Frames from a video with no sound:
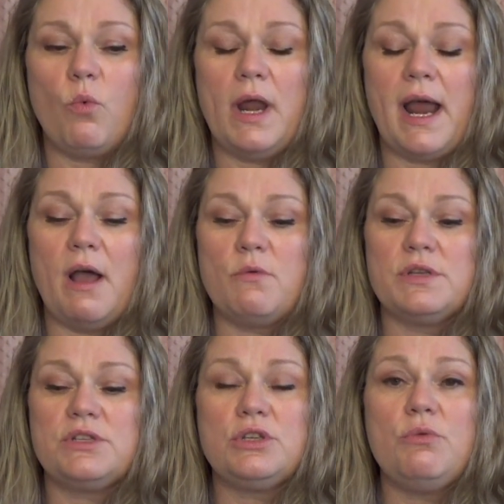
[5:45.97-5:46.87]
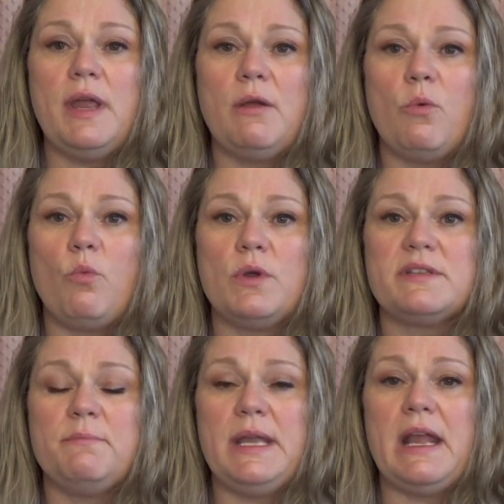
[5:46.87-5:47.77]
what I was doing
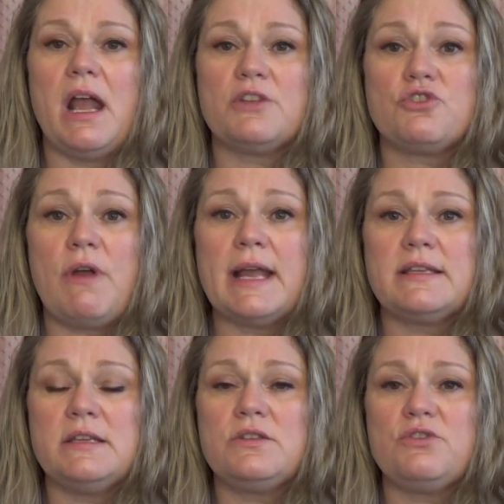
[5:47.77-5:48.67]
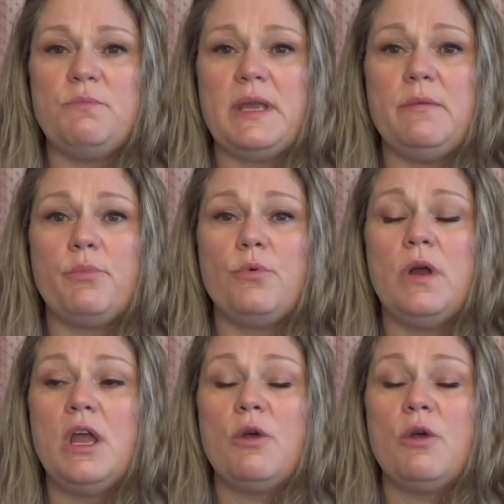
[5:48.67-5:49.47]
was being attracted to people